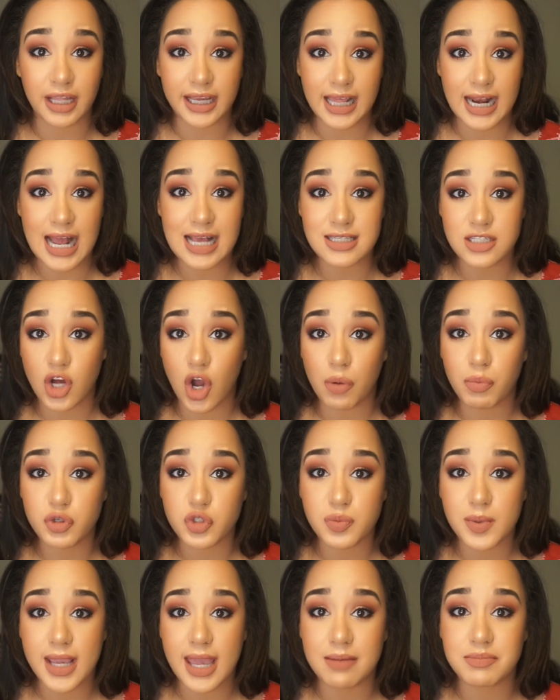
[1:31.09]
Like it has to
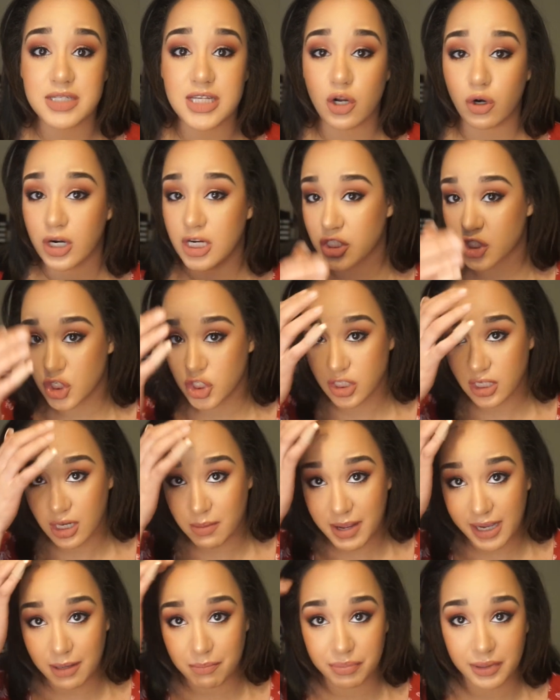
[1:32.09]
almost be empty, or it's just
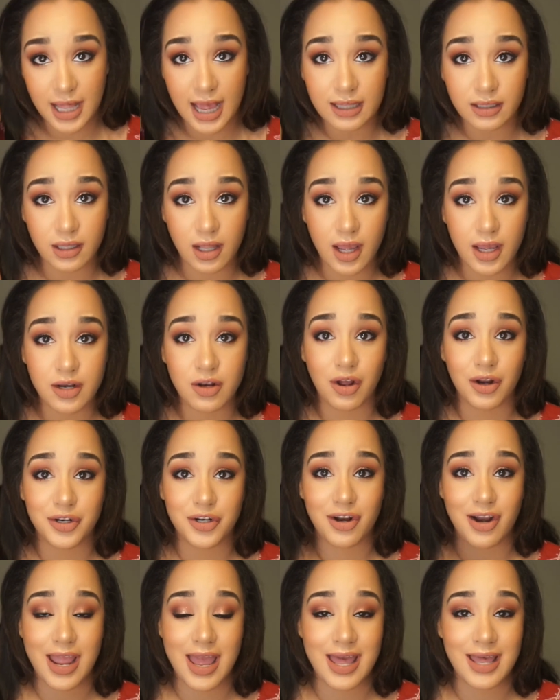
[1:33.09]
going to make a black line on
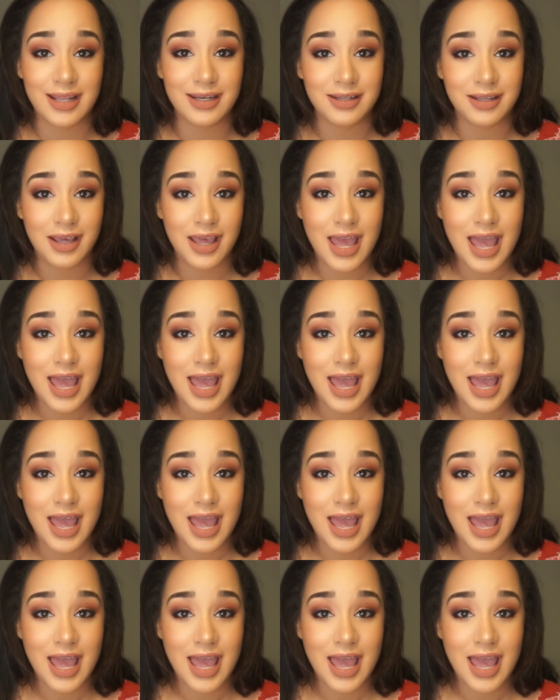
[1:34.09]
your head